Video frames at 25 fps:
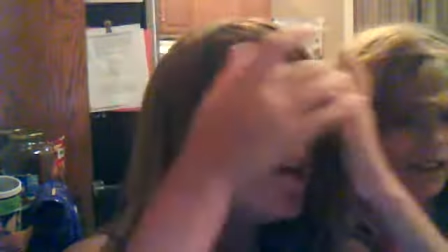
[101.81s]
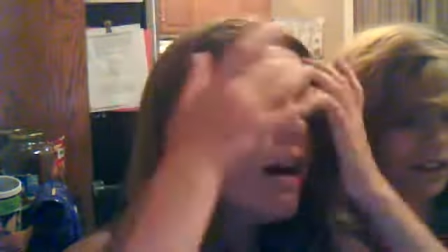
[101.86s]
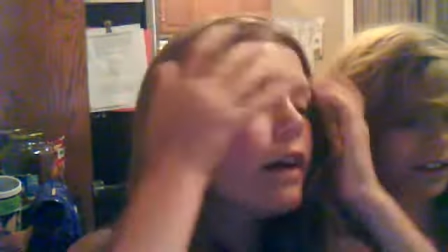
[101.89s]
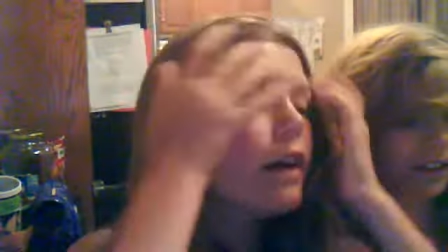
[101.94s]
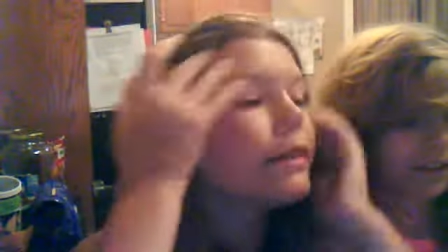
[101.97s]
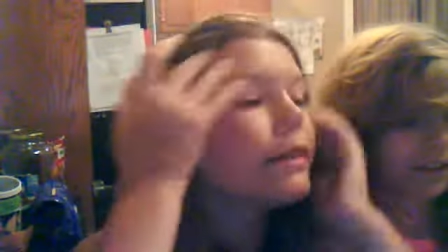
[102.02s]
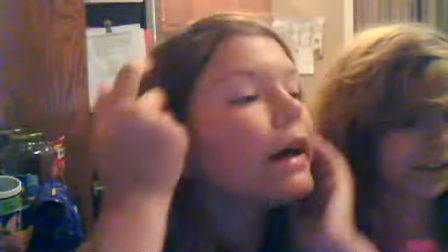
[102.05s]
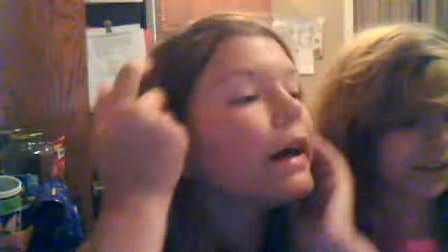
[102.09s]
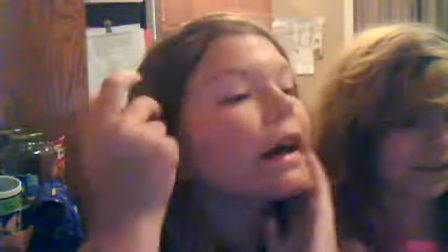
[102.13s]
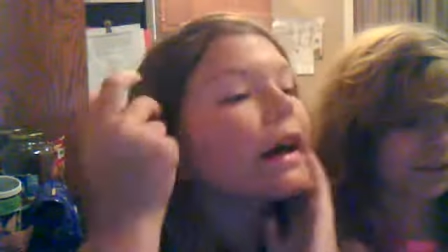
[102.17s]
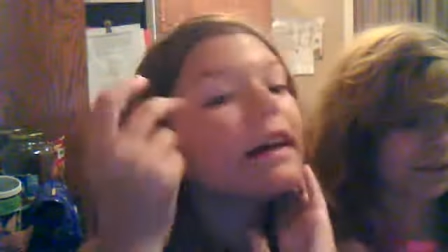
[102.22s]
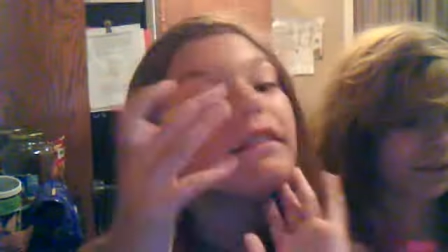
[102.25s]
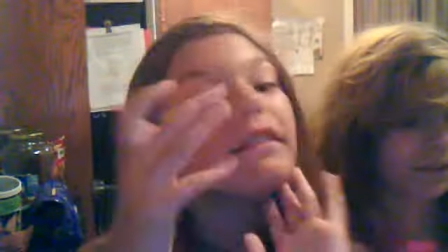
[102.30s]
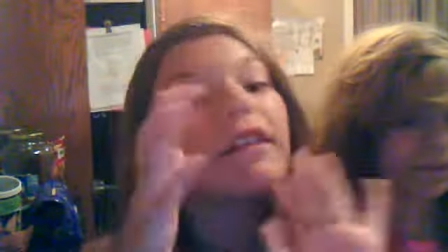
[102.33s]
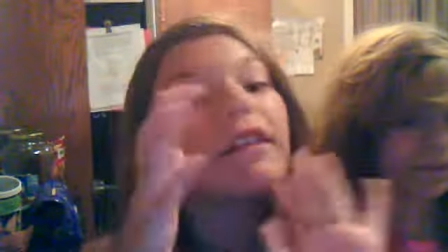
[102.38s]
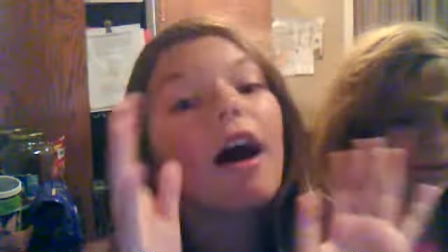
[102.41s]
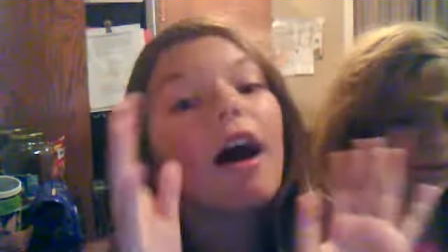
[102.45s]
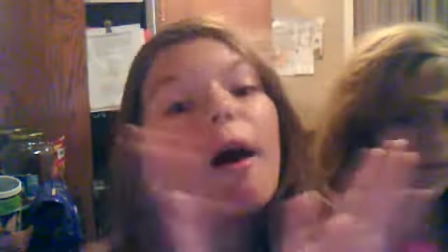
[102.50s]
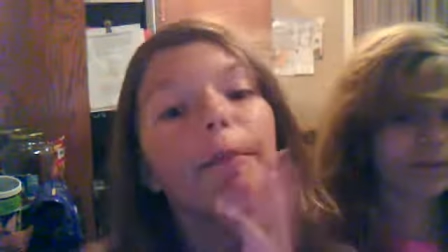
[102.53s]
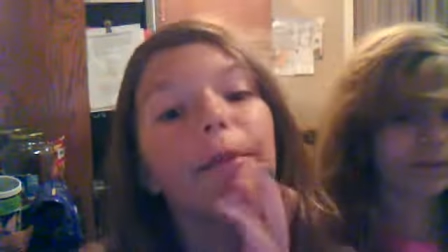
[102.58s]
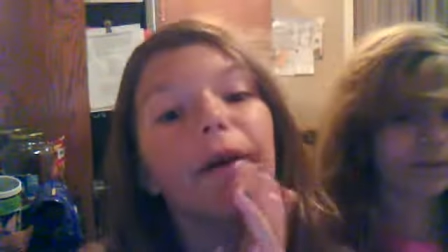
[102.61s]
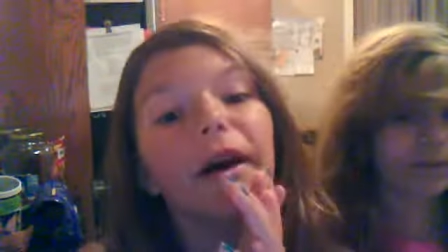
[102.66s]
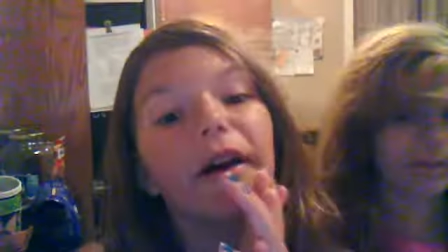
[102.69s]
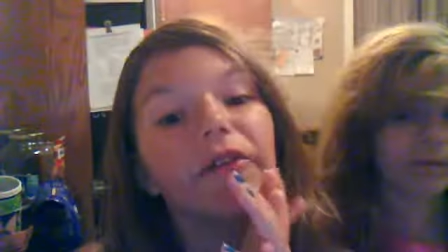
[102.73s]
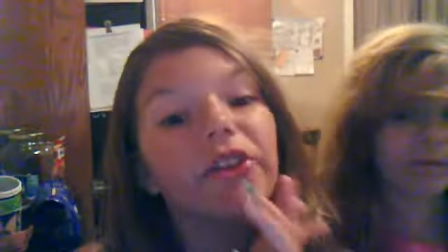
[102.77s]
Second
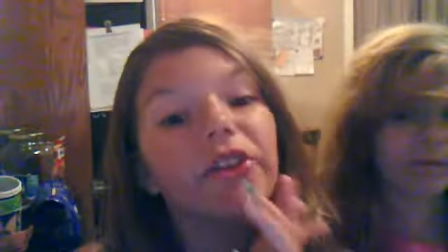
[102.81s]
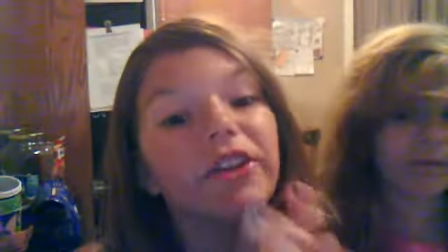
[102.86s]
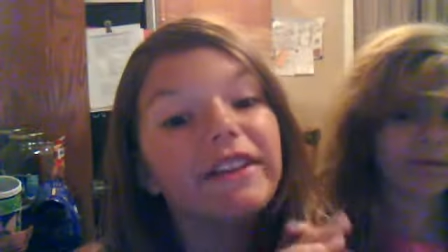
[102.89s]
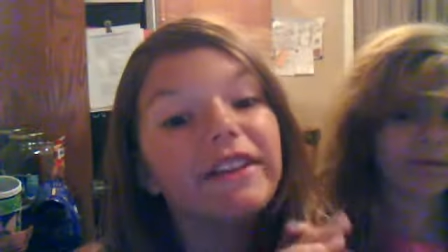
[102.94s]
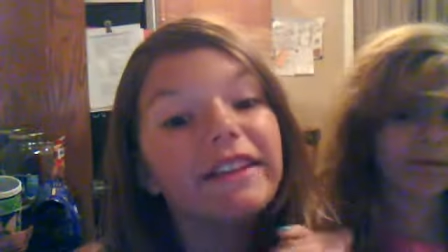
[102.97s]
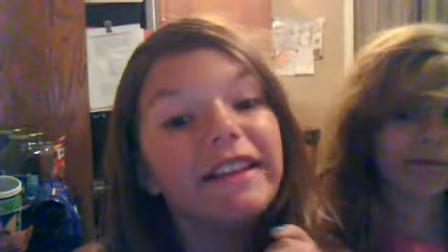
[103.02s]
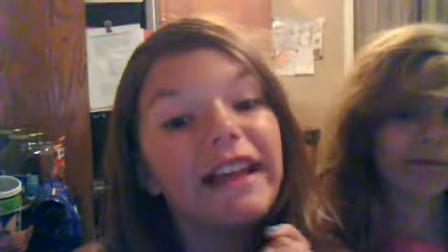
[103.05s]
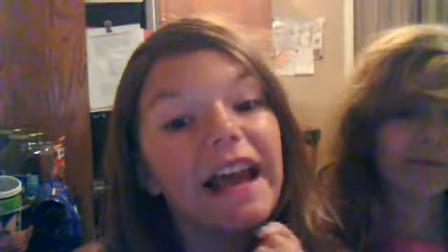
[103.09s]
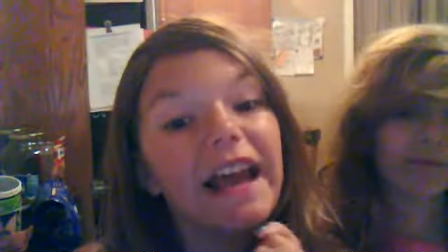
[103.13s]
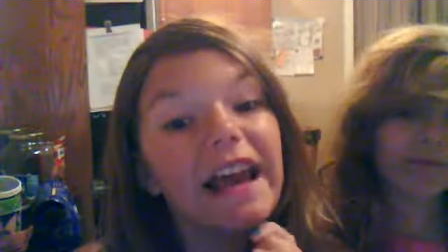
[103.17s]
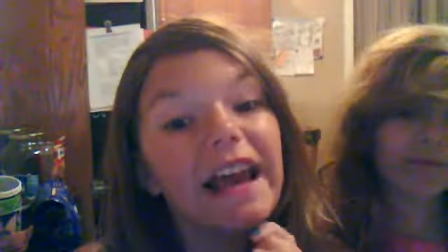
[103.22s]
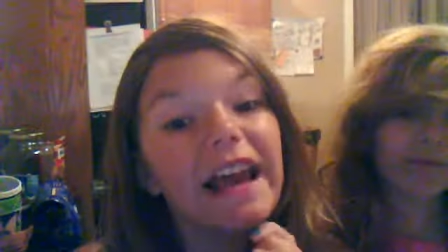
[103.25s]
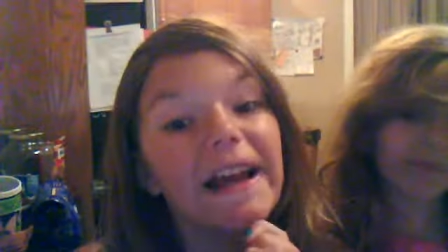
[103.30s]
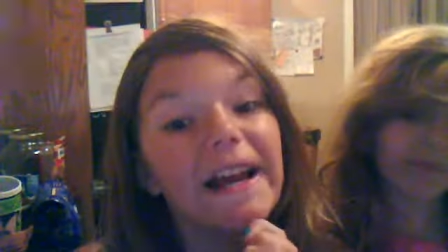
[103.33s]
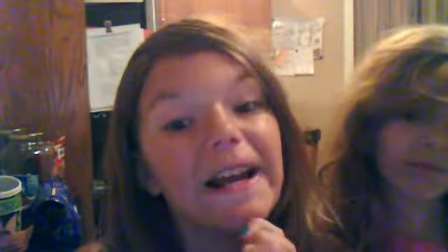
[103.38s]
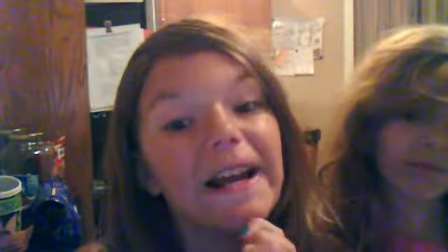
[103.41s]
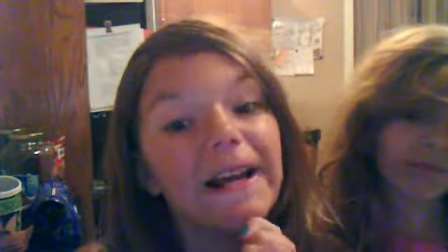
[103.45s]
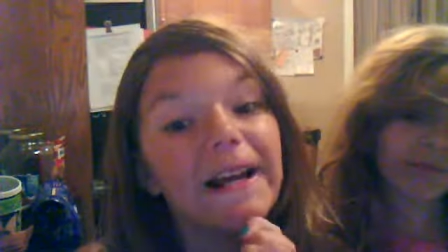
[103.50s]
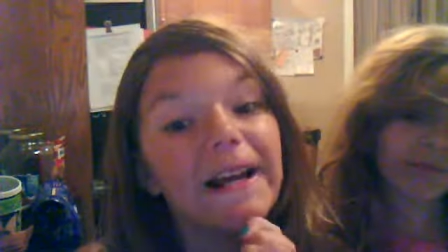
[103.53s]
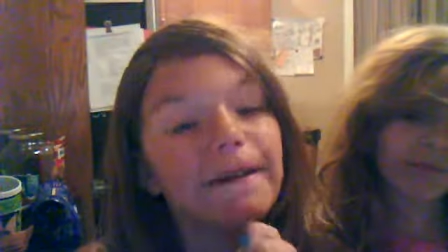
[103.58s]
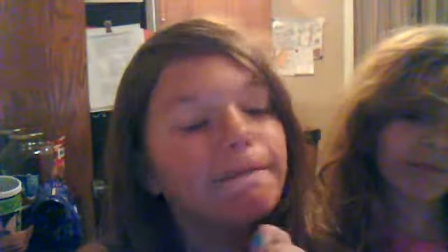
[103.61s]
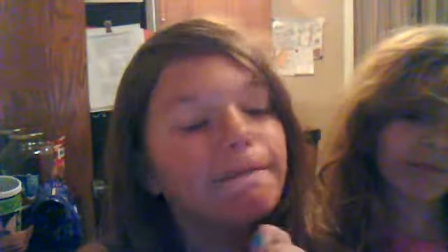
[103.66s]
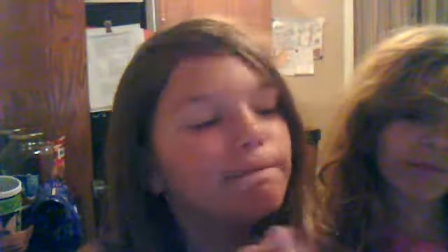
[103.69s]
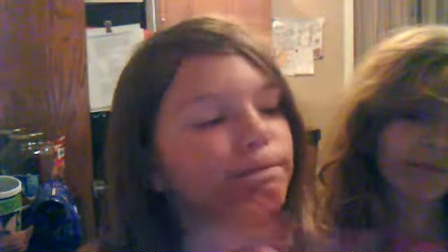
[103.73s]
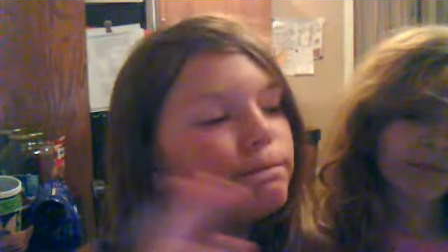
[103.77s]
topic of the
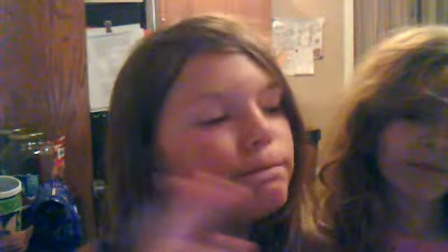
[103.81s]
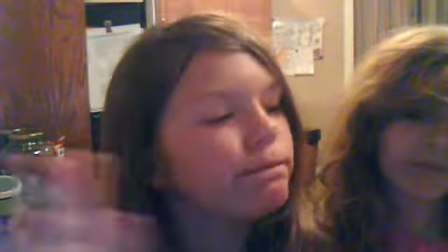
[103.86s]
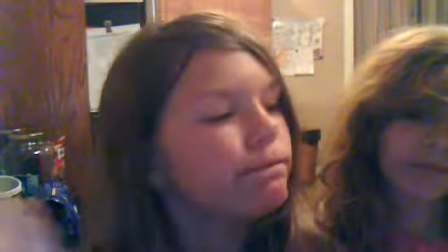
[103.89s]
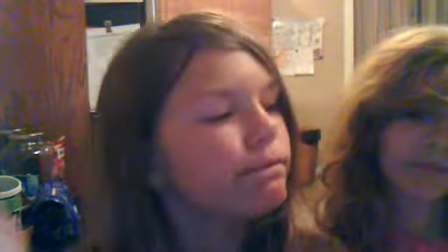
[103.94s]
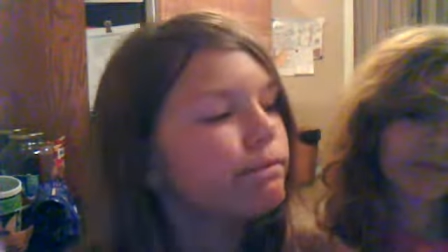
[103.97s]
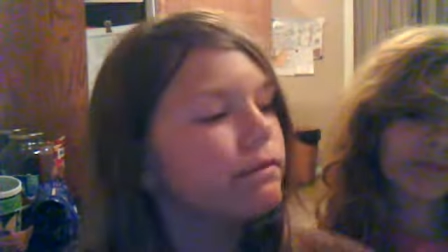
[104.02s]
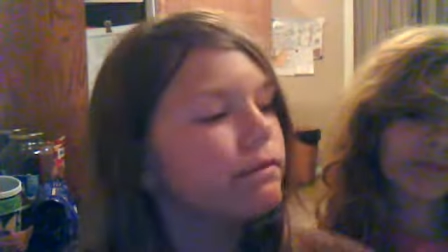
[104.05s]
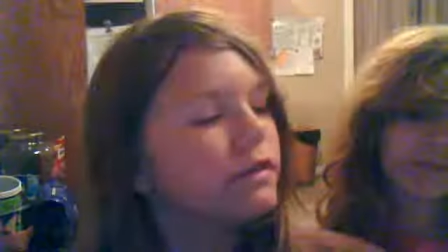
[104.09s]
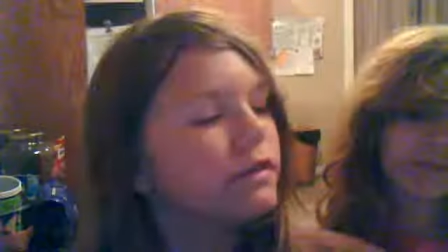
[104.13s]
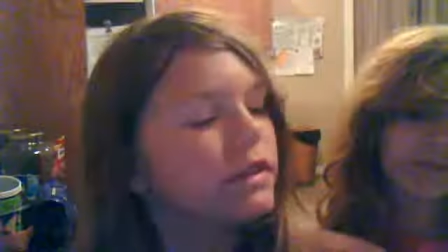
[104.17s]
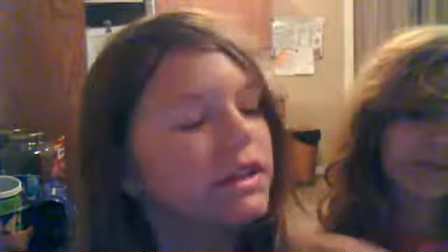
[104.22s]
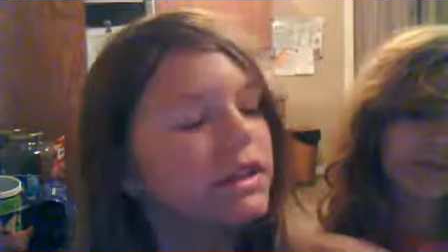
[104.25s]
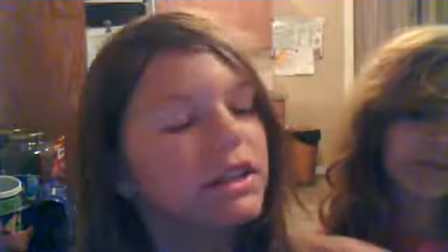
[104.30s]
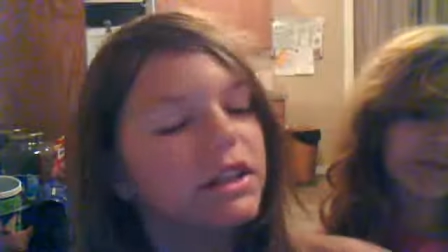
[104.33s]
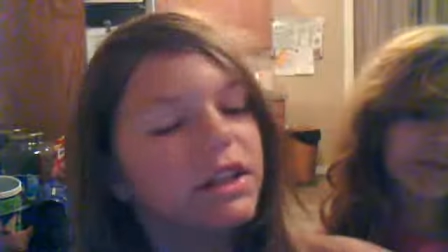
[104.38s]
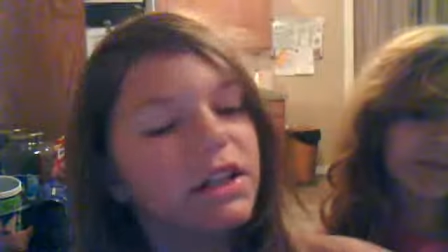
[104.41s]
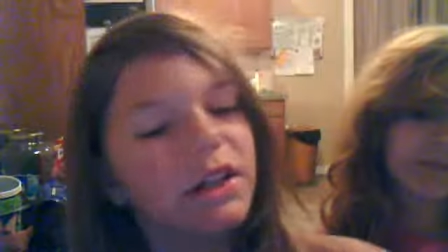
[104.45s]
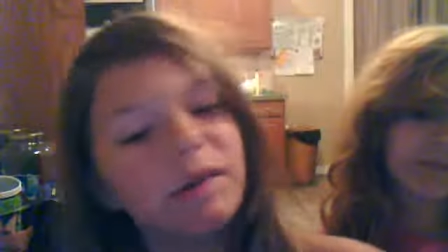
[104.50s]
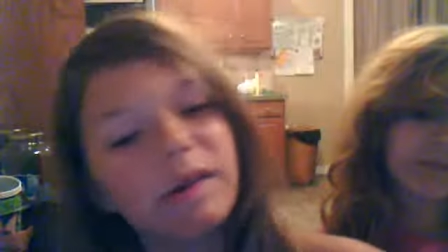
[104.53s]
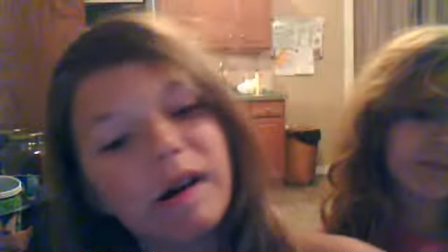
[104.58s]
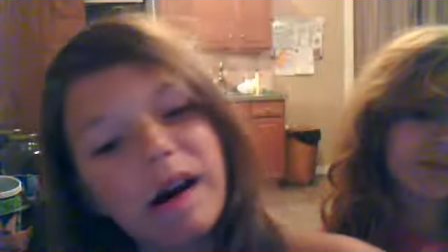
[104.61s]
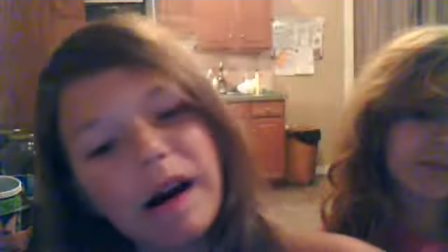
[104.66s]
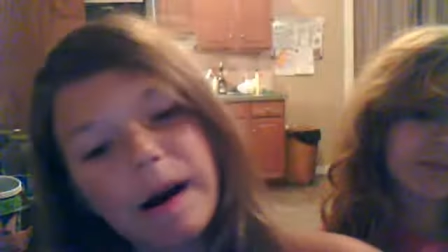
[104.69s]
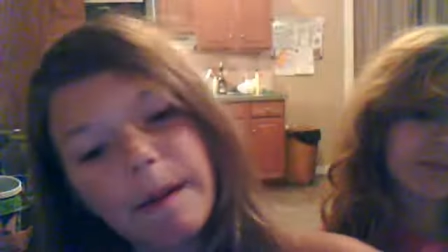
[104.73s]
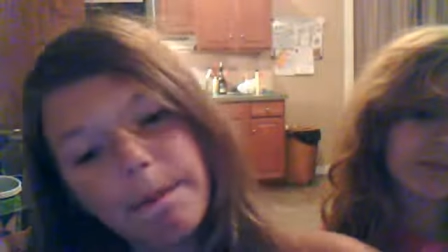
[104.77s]
day.
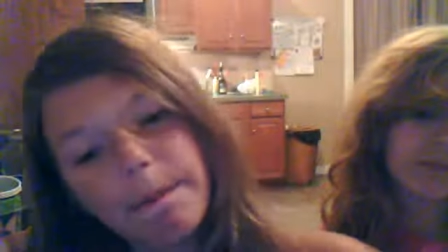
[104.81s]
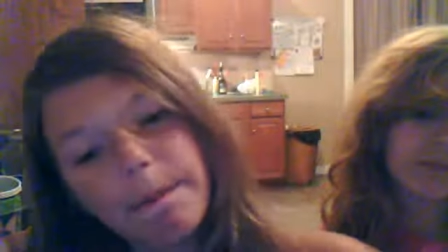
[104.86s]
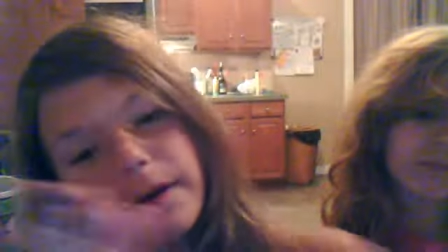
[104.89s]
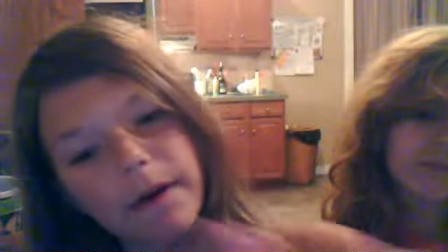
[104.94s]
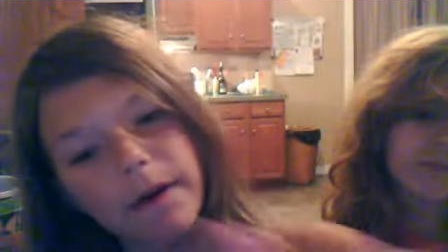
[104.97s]
Syrup.